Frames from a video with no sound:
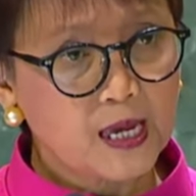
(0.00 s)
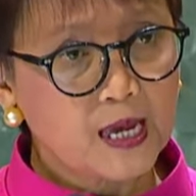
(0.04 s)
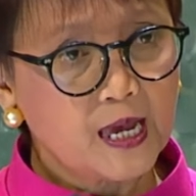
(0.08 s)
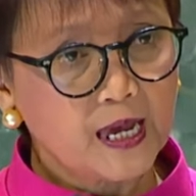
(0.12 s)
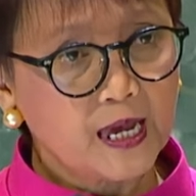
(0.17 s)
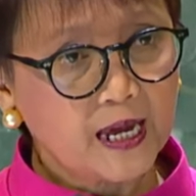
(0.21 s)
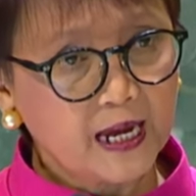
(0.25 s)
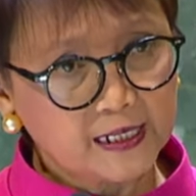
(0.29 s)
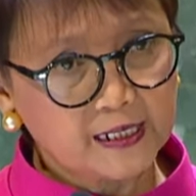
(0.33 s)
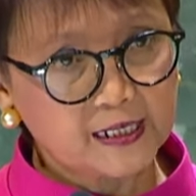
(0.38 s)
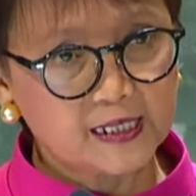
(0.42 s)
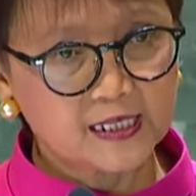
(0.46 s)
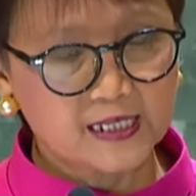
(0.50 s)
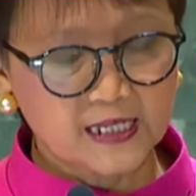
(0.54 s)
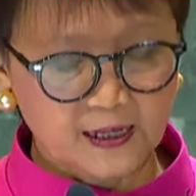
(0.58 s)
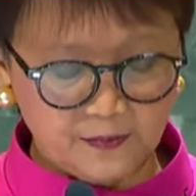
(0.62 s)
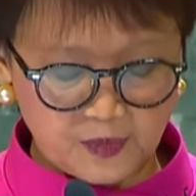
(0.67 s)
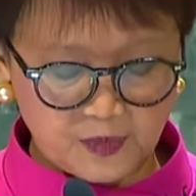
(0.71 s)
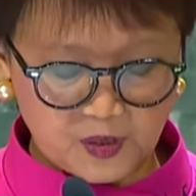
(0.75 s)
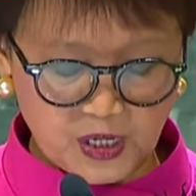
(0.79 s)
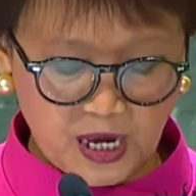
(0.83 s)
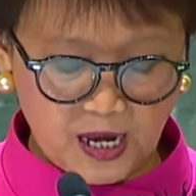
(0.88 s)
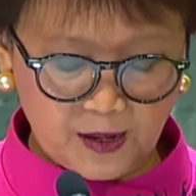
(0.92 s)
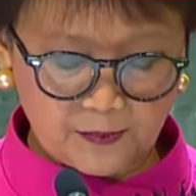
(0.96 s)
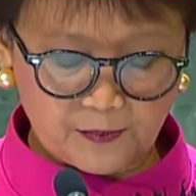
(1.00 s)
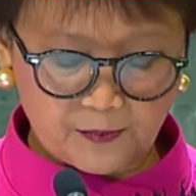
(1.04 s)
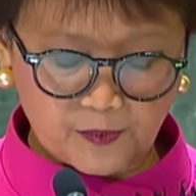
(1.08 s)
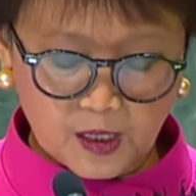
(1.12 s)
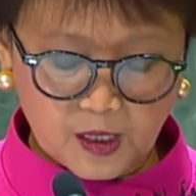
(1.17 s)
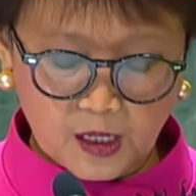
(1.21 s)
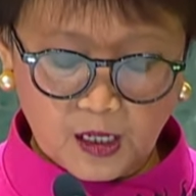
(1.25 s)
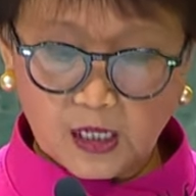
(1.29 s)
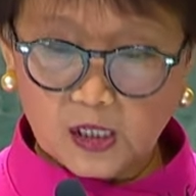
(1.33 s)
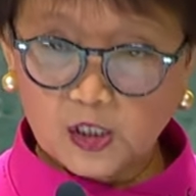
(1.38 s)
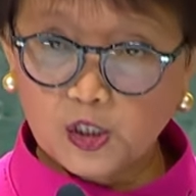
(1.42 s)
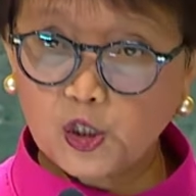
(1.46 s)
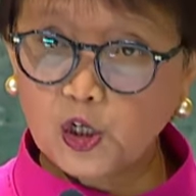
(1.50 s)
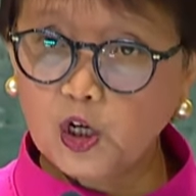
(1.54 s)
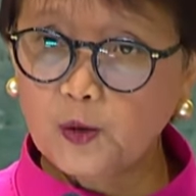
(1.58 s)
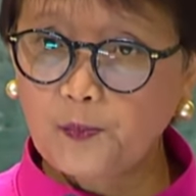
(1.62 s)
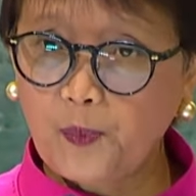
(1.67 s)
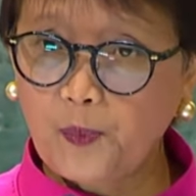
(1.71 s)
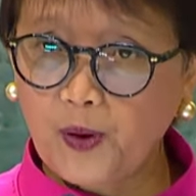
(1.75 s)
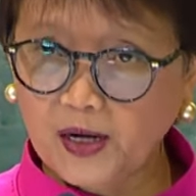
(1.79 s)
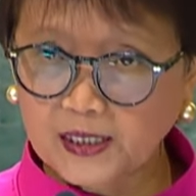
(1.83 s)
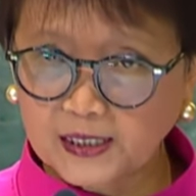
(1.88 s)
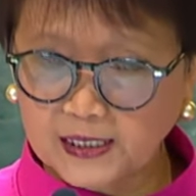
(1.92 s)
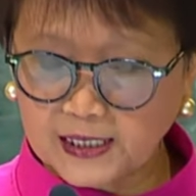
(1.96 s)
At the same time,
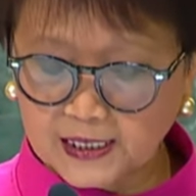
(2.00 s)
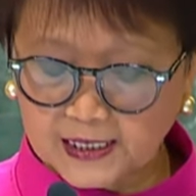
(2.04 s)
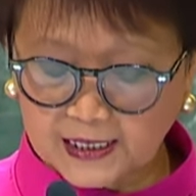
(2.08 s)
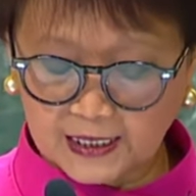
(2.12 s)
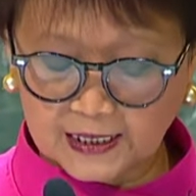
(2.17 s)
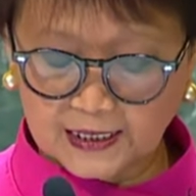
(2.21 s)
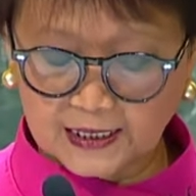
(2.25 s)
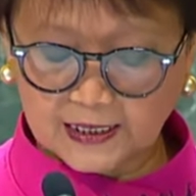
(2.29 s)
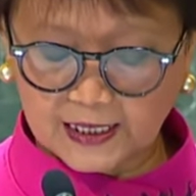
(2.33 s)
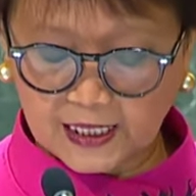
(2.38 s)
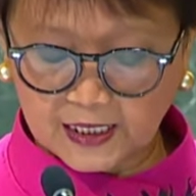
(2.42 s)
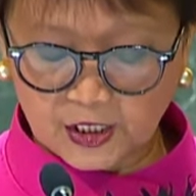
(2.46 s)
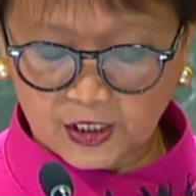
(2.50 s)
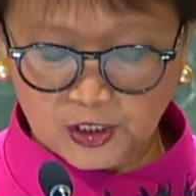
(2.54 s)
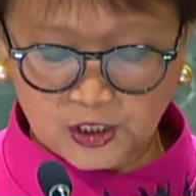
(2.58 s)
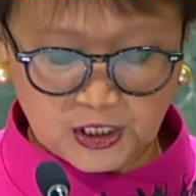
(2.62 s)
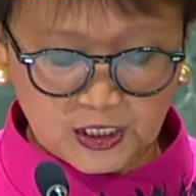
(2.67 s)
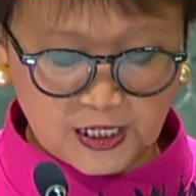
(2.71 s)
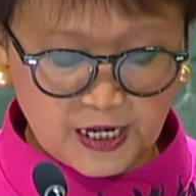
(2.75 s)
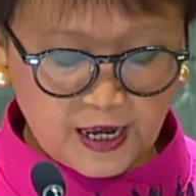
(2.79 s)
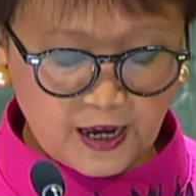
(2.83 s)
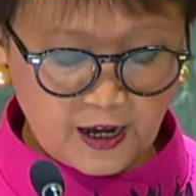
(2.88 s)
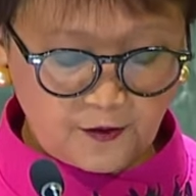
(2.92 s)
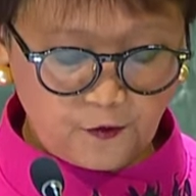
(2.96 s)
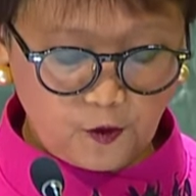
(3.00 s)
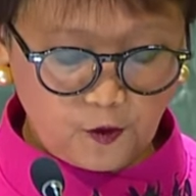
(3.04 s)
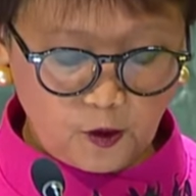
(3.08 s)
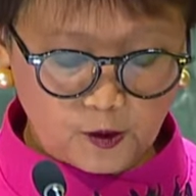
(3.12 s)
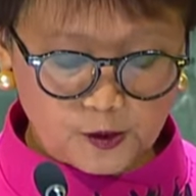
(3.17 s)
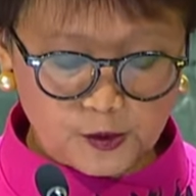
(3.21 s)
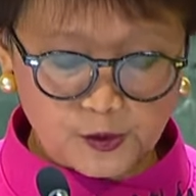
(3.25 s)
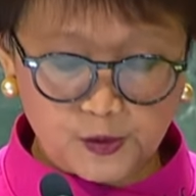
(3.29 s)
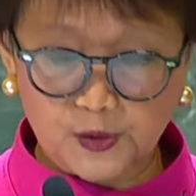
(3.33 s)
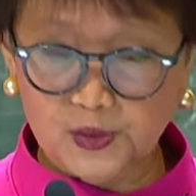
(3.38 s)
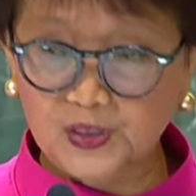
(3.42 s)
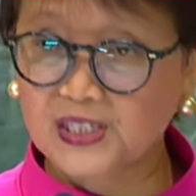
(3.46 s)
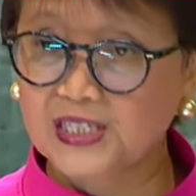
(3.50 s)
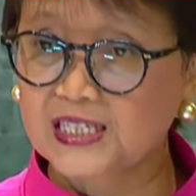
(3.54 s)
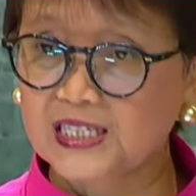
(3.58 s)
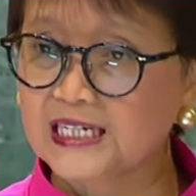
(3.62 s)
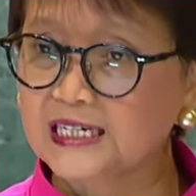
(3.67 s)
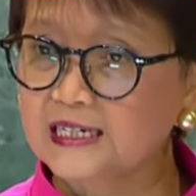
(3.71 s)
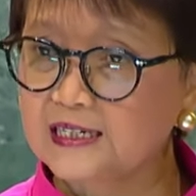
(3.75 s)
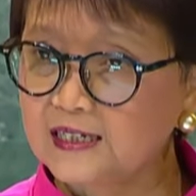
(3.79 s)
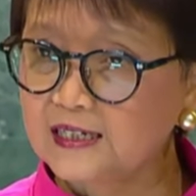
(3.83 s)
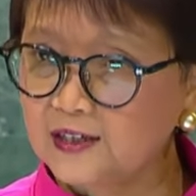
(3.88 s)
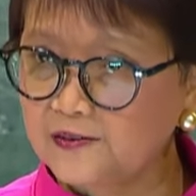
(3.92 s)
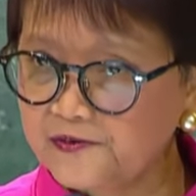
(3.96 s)
geopolitical tensions have also
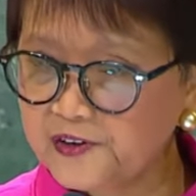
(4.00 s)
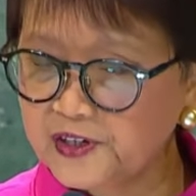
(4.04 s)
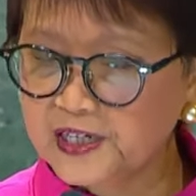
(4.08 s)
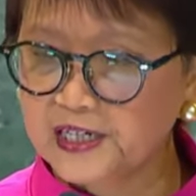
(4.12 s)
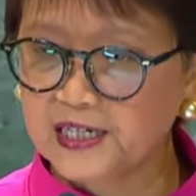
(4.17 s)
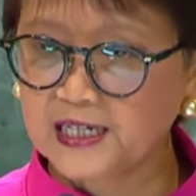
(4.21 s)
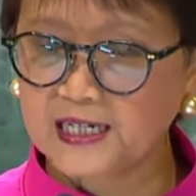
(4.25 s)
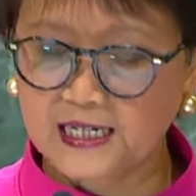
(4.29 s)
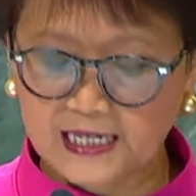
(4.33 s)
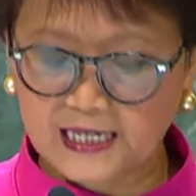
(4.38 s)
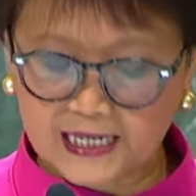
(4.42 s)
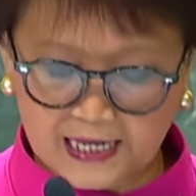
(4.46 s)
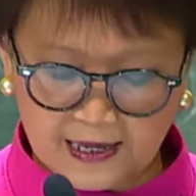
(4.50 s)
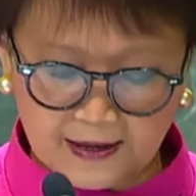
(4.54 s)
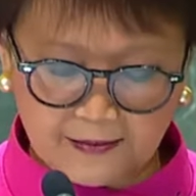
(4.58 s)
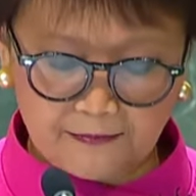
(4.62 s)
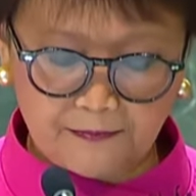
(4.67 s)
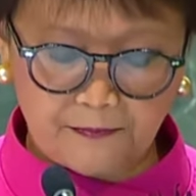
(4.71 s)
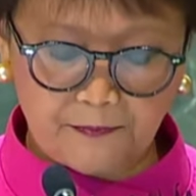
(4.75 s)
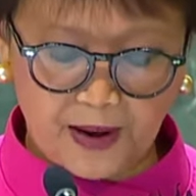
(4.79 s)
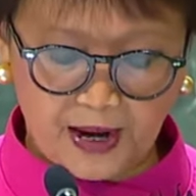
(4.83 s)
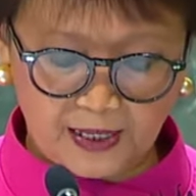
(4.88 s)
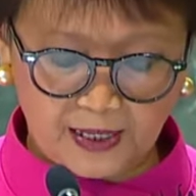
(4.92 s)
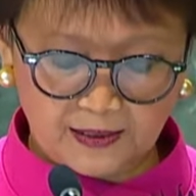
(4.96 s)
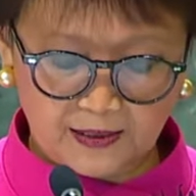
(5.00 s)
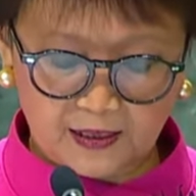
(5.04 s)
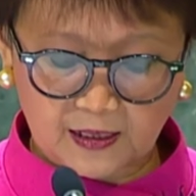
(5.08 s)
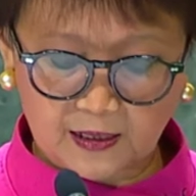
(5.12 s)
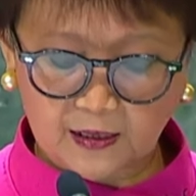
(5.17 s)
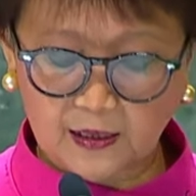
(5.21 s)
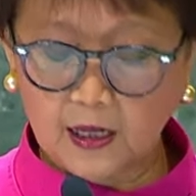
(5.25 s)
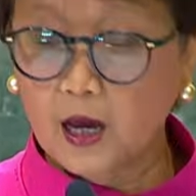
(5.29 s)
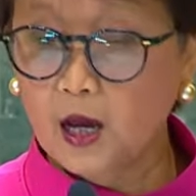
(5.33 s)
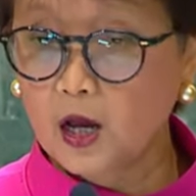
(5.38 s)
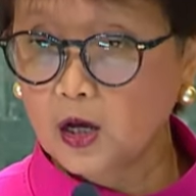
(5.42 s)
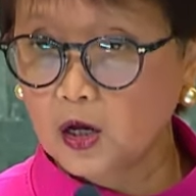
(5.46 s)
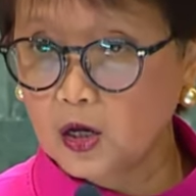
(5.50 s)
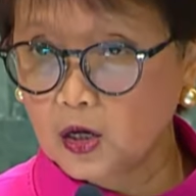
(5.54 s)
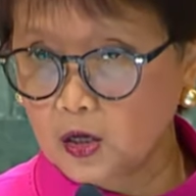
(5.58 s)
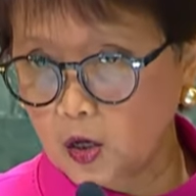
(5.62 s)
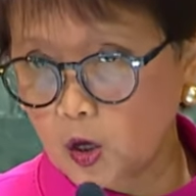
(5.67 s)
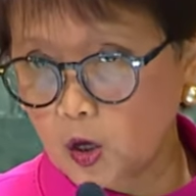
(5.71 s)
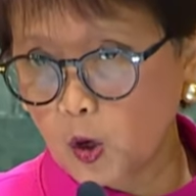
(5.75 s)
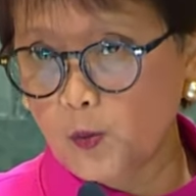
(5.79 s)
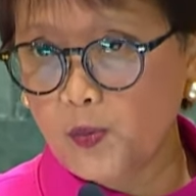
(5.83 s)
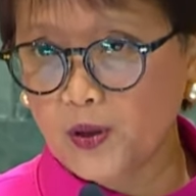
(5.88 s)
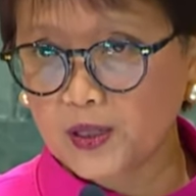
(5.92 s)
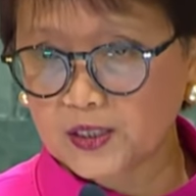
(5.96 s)
significantly impacted
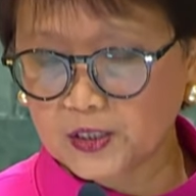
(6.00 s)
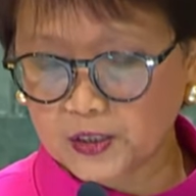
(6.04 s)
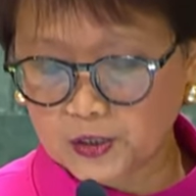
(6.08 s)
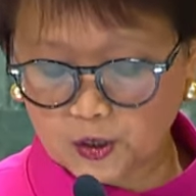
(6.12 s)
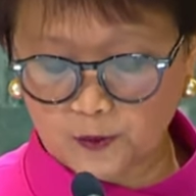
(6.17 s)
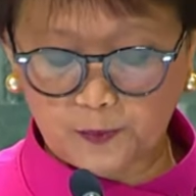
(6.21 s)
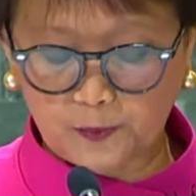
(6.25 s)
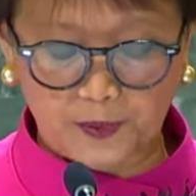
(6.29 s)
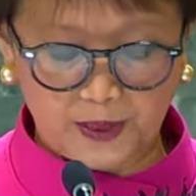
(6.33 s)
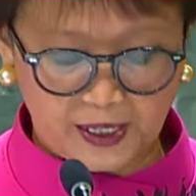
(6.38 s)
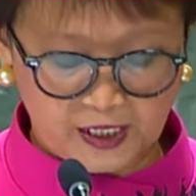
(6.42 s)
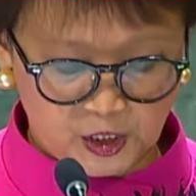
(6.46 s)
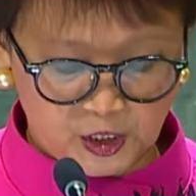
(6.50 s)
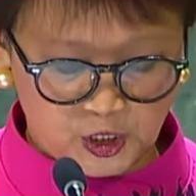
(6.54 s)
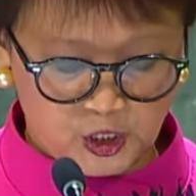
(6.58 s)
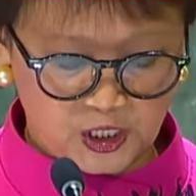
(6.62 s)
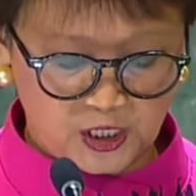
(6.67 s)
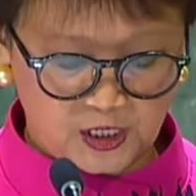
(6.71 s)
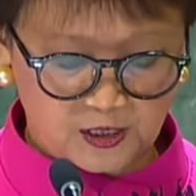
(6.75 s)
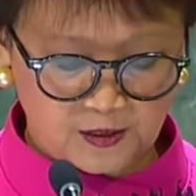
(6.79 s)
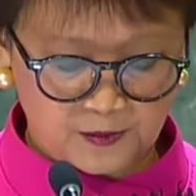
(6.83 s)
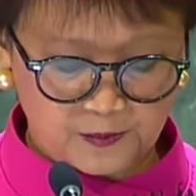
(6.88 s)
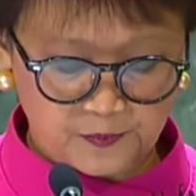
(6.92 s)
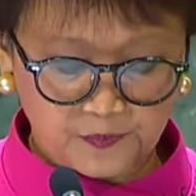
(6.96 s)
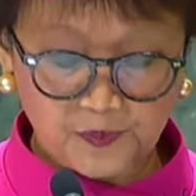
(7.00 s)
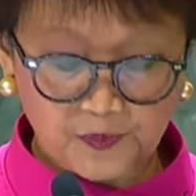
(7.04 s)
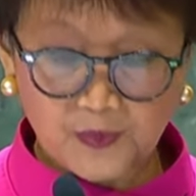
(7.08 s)
global supply chain,